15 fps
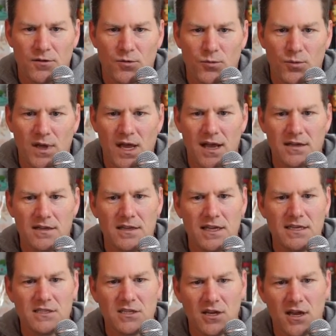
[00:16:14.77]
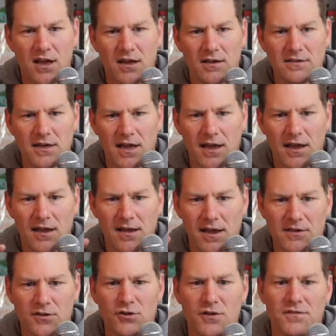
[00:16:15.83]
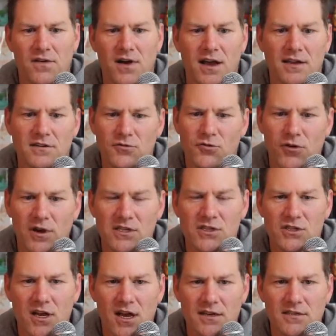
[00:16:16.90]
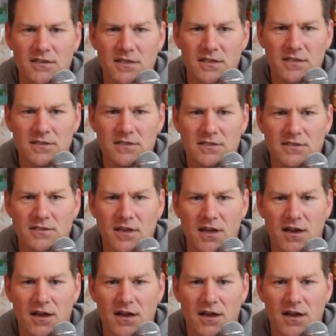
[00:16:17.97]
We got Glaceon. I couldn't find a great shot of this.